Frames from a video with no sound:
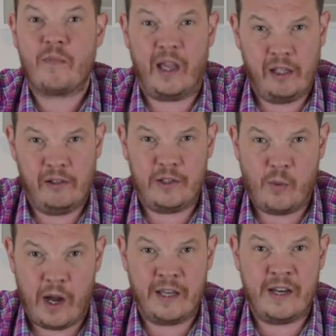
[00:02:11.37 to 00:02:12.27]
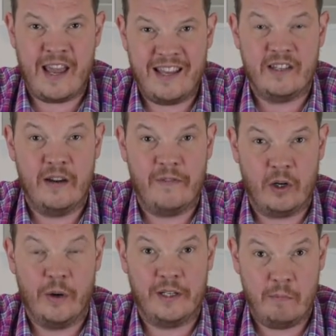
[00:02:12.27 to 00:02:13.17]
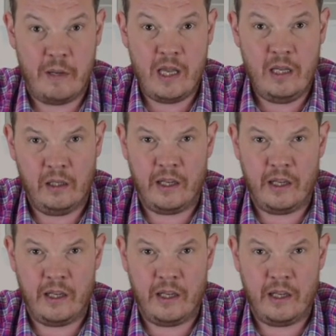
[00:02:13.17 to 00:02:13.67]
English wine is never going to be.